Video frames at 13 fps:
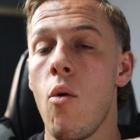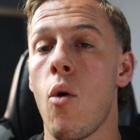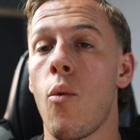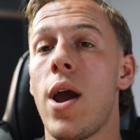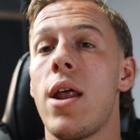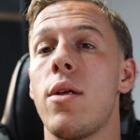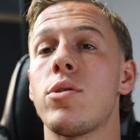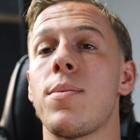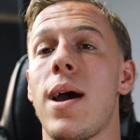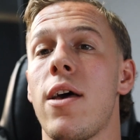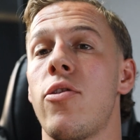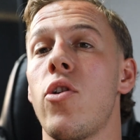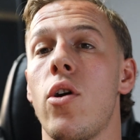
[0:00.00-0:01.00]
Well, where there was
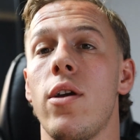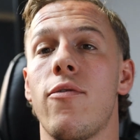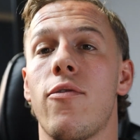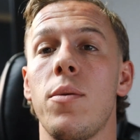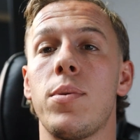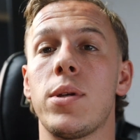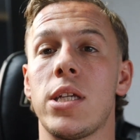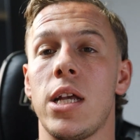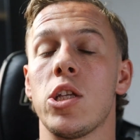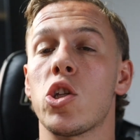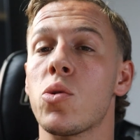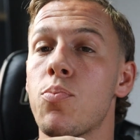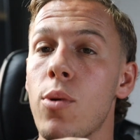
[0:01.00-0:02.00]
about a
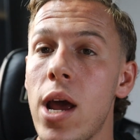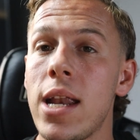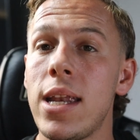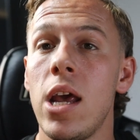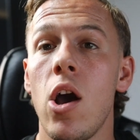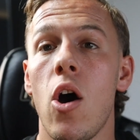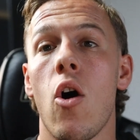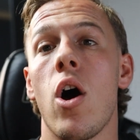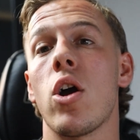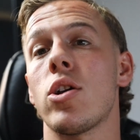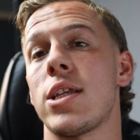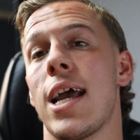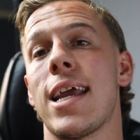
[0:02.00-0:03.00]
33% spread, I
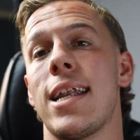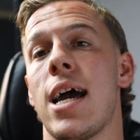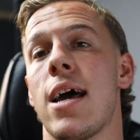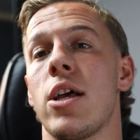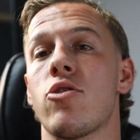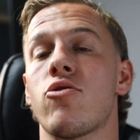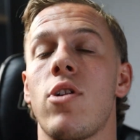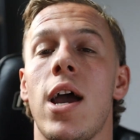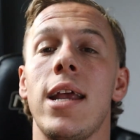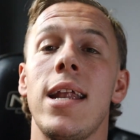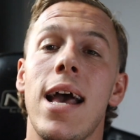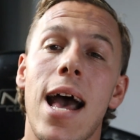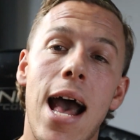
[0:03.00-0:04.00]
got taken out of that
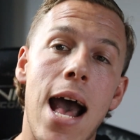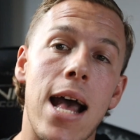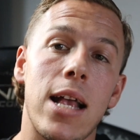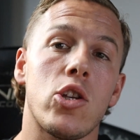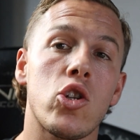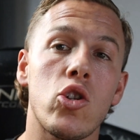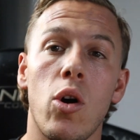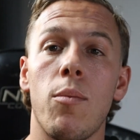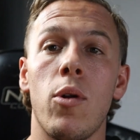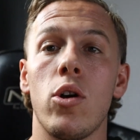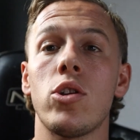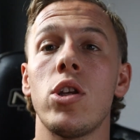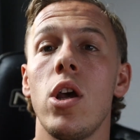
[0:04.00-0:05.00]
trade at stop
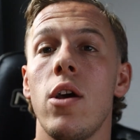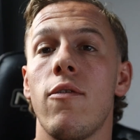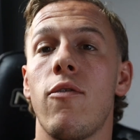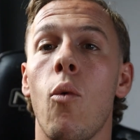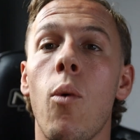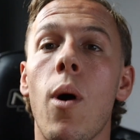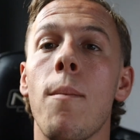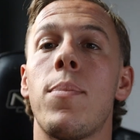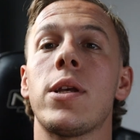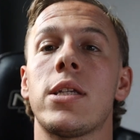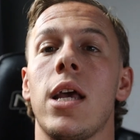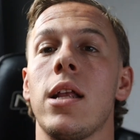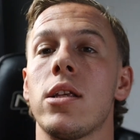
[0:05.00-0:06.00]
loss for
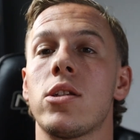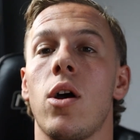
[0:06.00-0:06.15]
1%.